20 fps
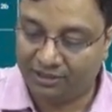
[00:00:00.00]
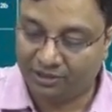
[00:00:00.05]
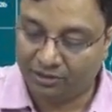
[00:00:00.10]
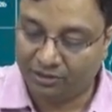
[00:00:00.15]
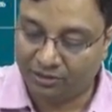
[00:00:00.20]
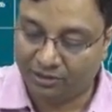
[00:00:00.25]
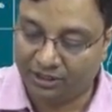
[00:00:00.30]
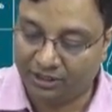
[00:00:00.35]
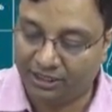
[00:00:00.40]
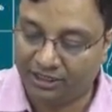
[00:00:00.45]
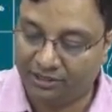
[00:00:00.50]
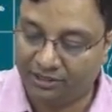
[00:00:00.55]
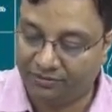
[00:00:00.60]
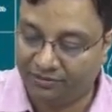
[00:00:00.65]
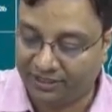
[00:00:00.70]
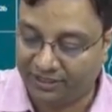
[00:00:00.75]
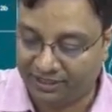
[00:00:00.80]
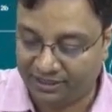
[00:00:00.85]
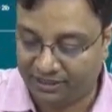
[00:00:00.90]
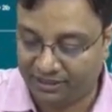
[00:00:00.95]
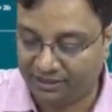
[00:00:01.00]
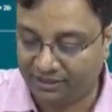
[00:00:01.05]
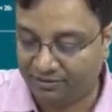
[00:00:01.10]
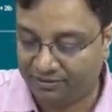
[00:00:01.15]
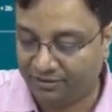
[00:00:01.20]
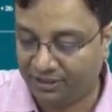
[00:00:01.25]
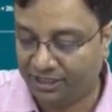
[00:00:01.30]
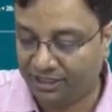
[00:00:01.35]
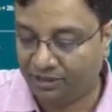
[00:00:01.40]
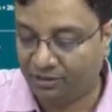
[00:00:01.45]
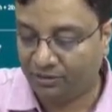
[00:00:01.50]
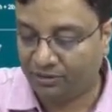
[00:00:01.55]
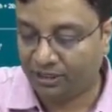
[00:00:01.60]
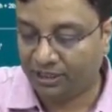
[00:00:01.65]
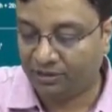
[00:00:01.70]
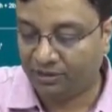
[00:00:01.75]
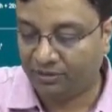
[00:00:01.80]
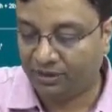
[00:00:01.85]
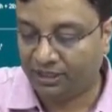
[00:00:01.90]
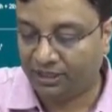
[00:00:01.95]
so 6 faces we need to
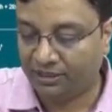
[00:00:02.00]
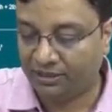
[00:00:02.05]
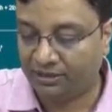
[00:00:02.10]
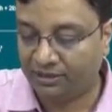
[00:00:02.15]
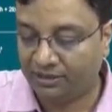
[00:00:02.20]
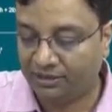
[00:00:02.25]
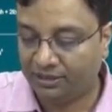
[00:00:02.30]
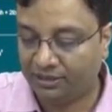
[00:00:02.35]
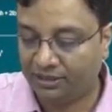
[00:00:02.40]
calculate.